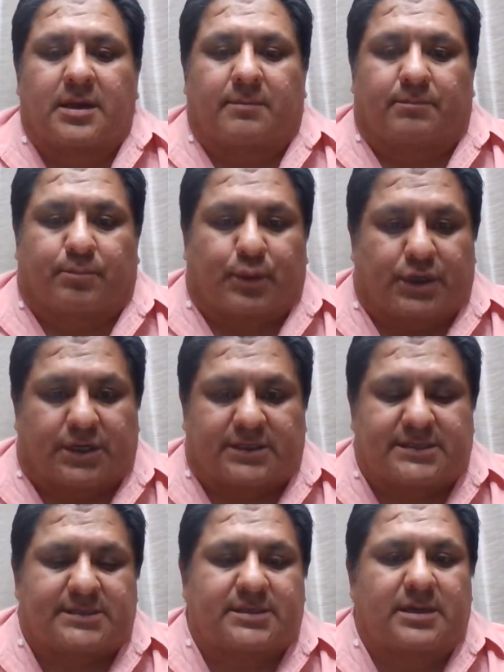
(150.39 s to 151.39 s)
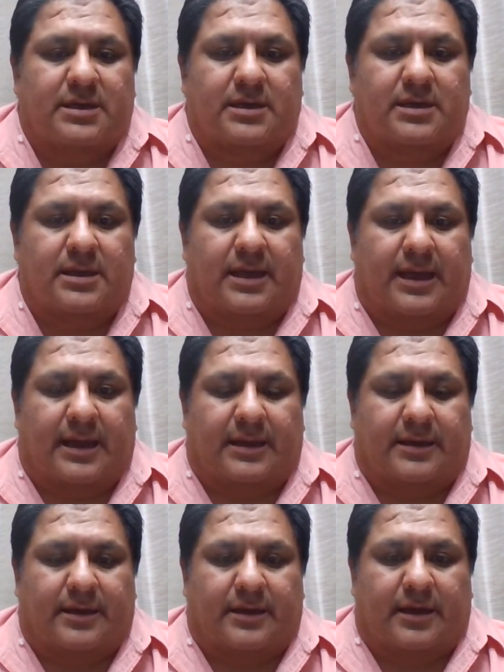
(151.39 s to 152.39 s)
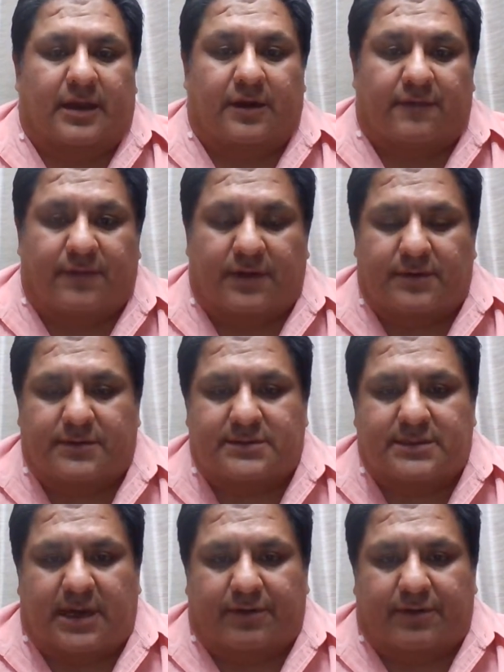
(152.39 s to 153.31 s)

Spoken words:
books, and interviews.